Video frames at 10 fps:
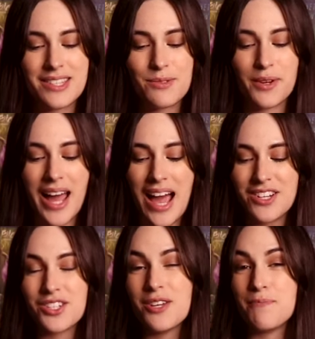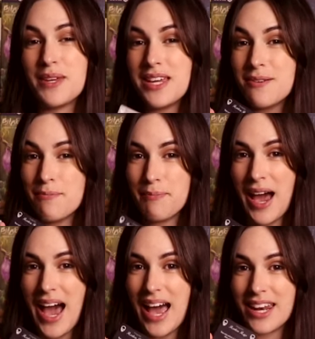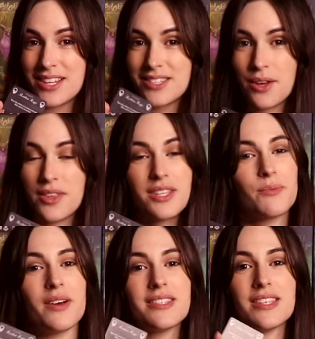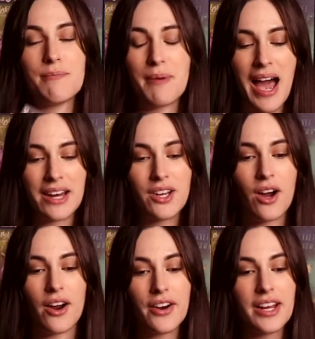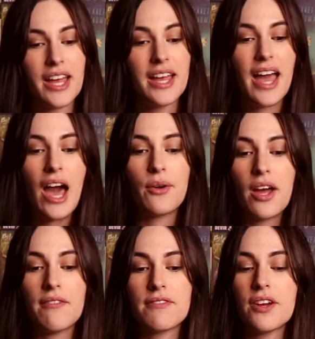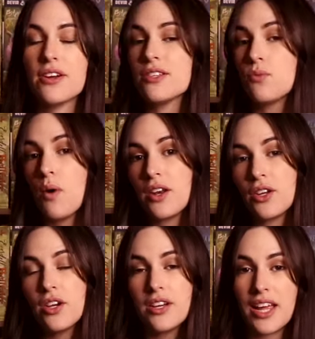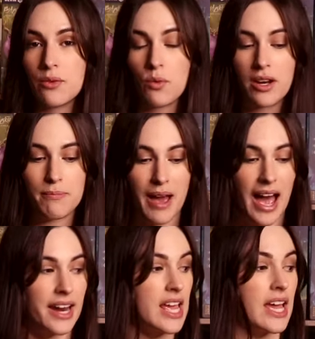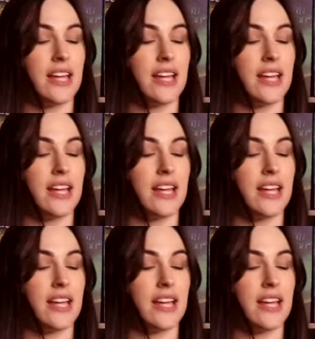would actually be bad. So this was the bad card out of there is one good and one bad.